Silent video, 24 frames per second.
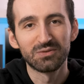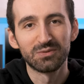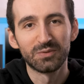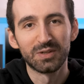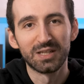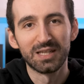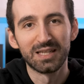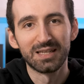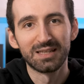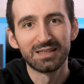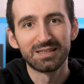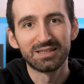
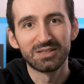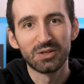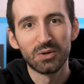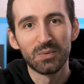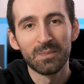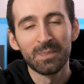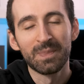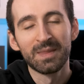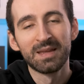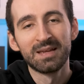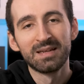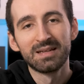with it so
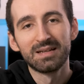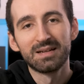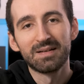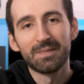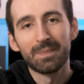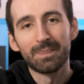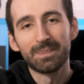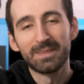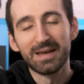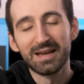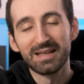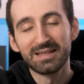
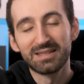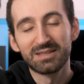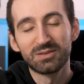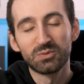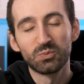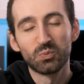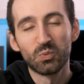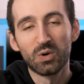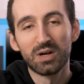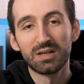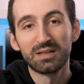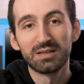that's
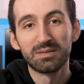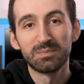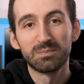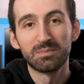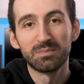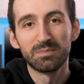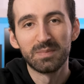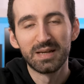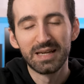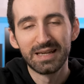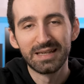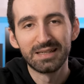one
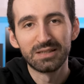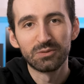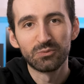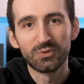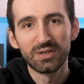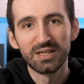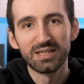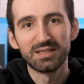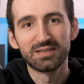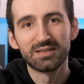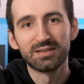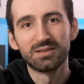main
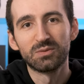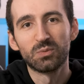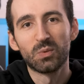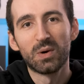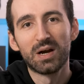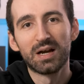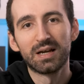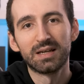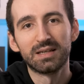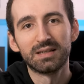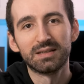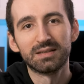reason
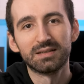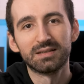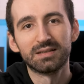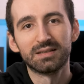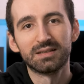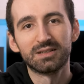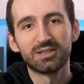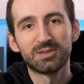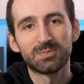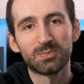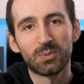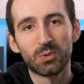why
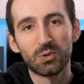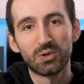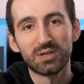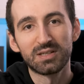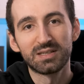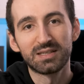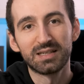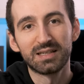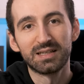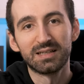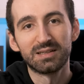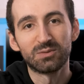uh,
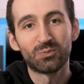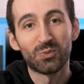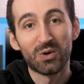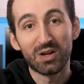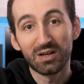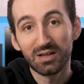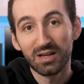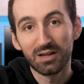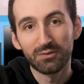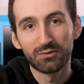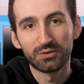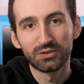sports and
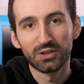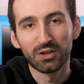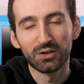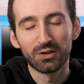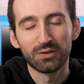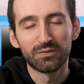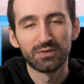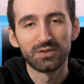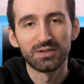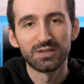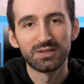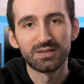wildlife
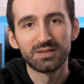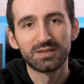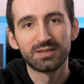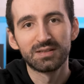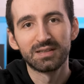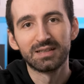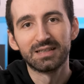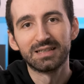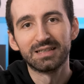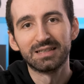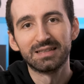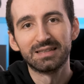
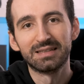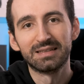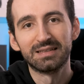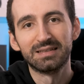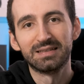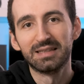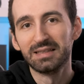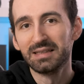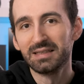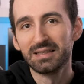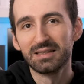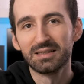photographers uh,
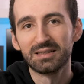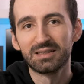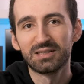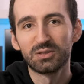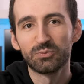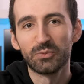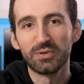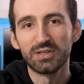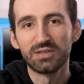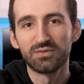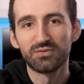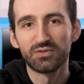didn't
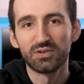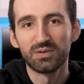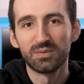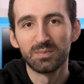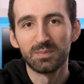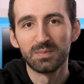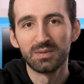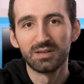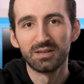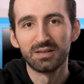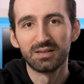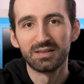switch
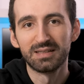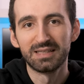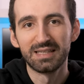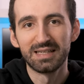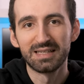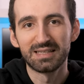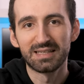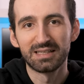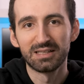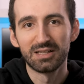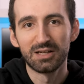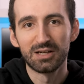from uh,
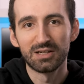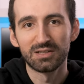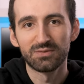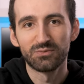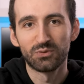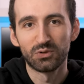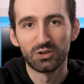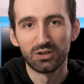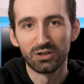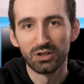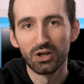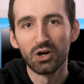DSLRs
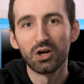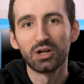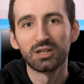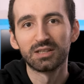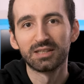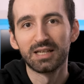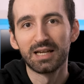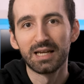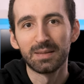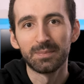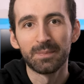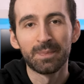for a long
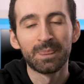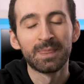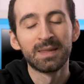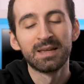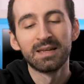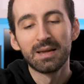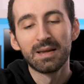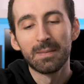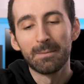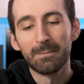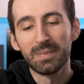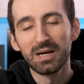time
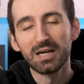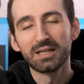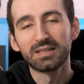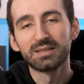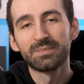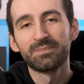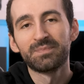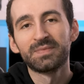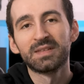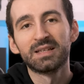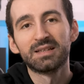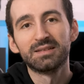
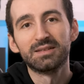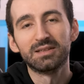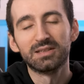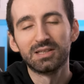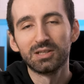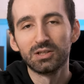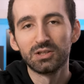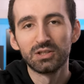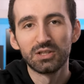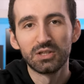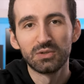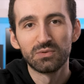but the
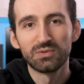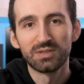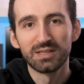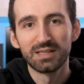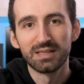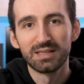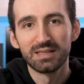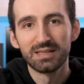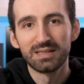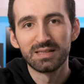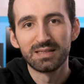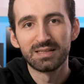good news
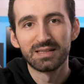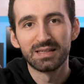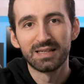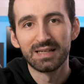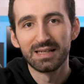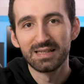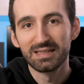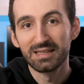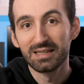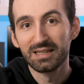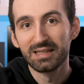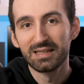is
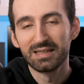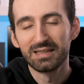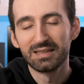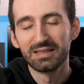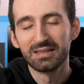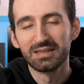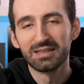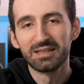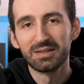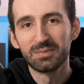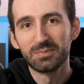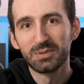as I
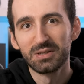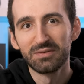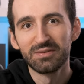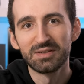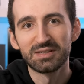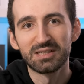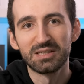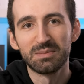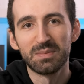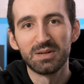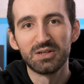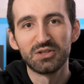uh,
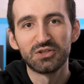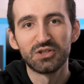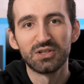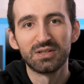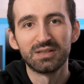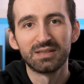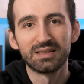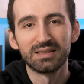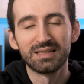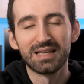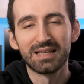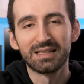previously
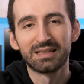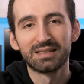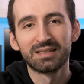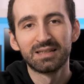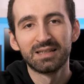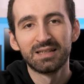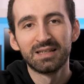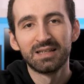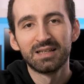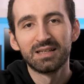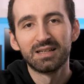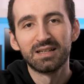mentioned that
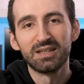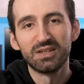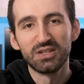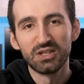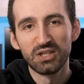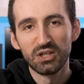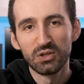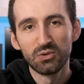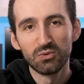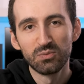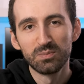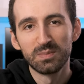
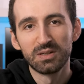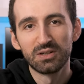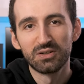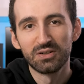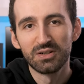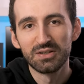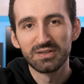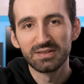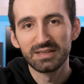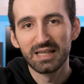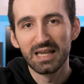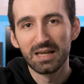new
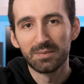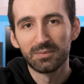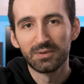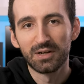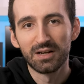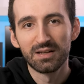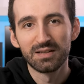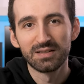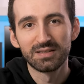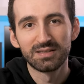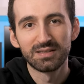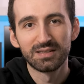mirrorless
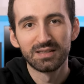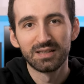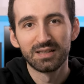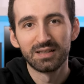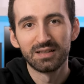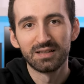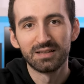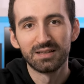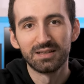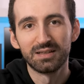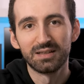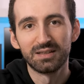cameras
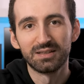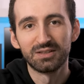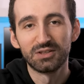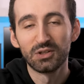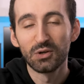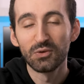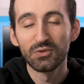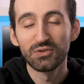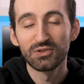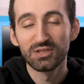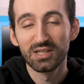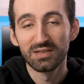uh,
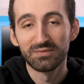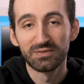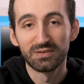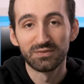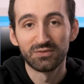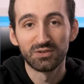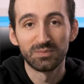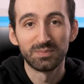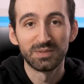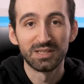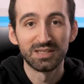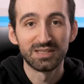don't suffer
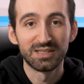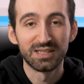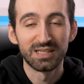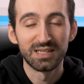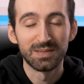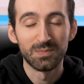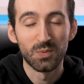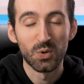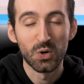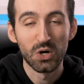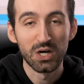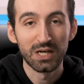from this
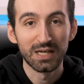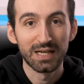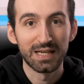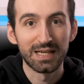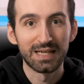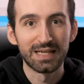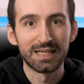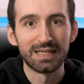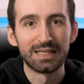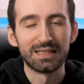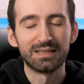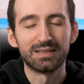anymore
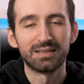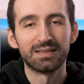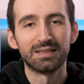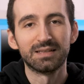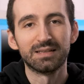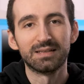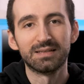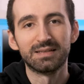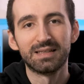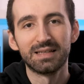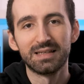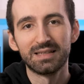and
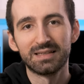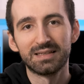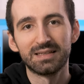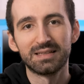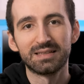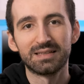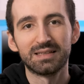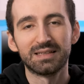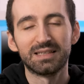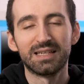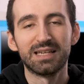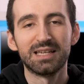this
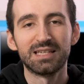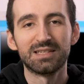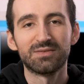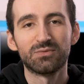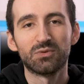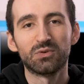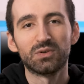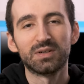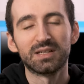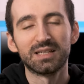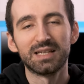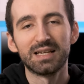is the case
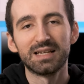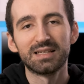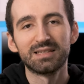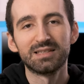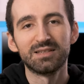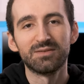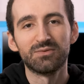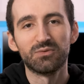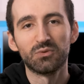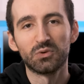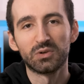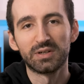for the
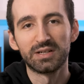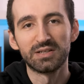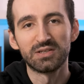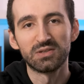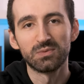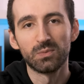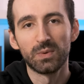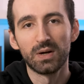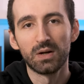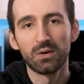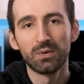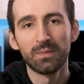XT4
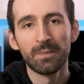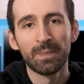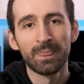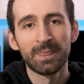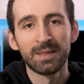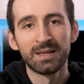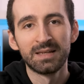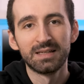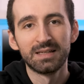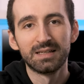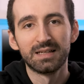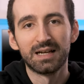as well.
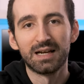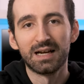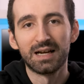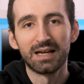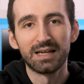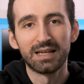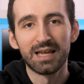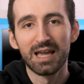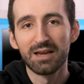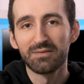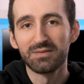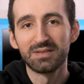
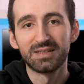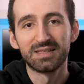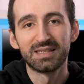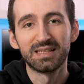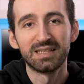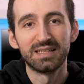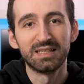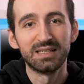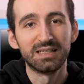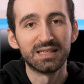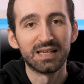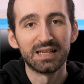I haven't
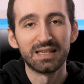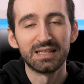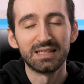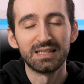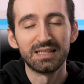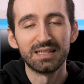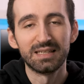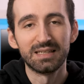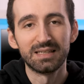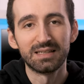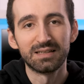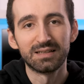seen
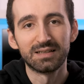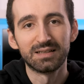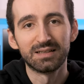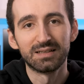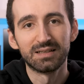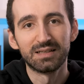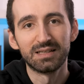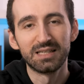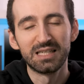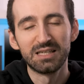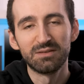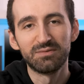any
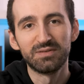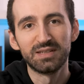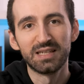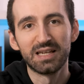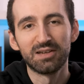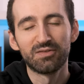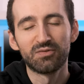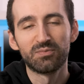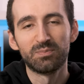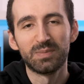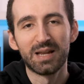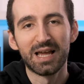uh,
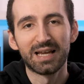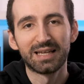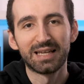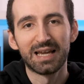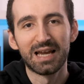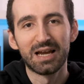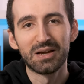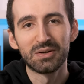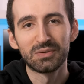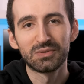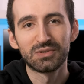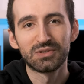EVF
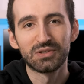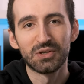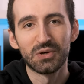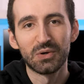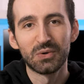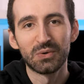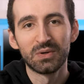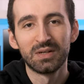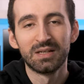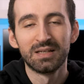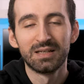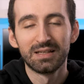blackouts,
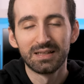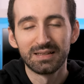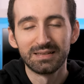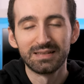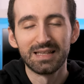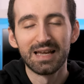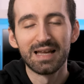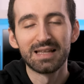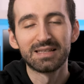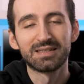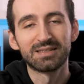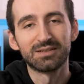so
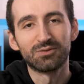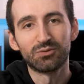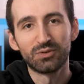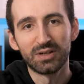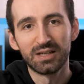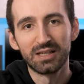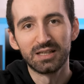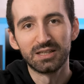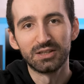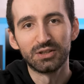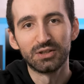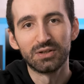that's a
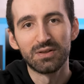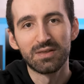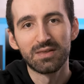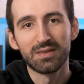really good